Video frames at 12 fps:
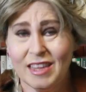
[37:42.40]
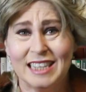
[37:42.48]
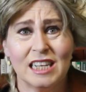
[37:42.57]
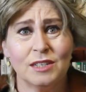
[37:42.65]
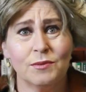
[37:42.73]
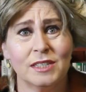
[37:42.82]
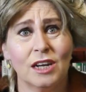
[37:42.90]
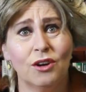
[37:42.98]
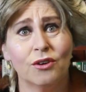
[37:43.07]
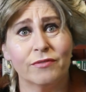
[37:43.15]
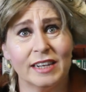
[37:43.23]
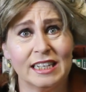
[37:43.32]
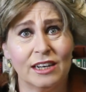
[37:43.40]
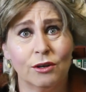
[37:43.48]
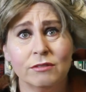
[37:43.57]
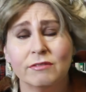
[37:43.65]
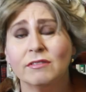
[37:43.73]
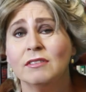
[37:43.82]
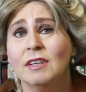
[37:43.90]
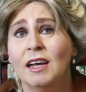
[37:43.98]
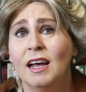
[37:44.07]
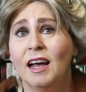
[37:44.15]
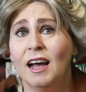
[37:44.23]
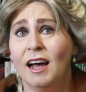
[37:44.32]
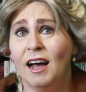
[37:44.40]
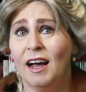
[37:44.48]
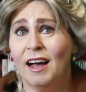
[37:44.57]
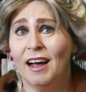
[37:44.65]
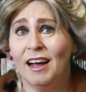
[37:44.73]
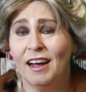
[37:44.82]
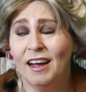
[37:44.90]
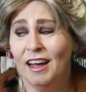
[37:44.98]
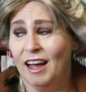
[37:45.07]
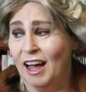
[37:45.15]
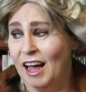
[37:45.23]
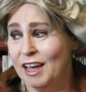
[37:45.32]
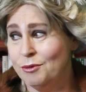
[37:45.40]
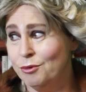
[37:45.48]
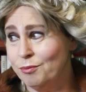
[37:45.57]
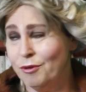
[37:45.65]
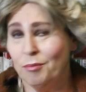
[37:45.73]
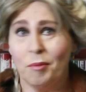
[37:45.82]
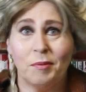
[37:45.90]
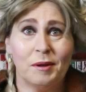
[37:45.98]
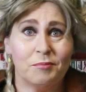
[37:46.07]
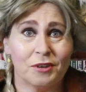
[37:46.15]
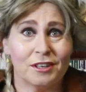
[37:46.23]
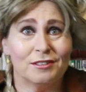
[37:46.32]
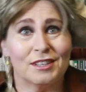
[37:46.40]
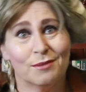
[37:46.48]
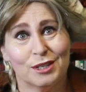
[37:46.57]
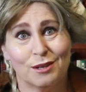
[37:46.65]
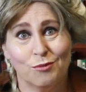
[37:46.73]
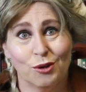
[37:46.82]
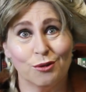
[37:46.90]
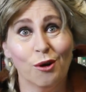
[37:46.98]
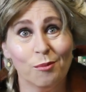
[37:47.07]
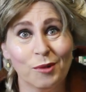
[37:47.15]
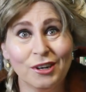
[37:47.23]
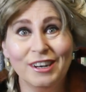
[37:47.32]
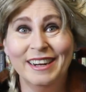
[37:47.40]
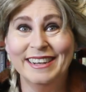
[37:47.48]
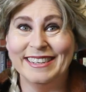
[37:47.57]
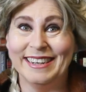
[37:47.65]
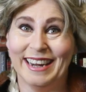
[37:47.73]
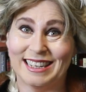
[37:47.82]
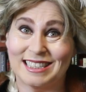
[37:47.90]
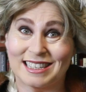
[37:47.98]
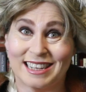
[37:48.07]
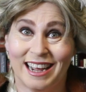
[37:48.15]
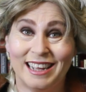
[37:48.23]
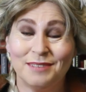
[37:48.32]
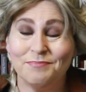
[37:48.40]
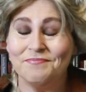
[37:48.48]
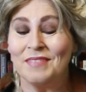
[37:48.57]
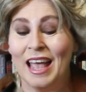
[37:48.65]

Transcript: this was a long video. I will probably bring you something more normal next time.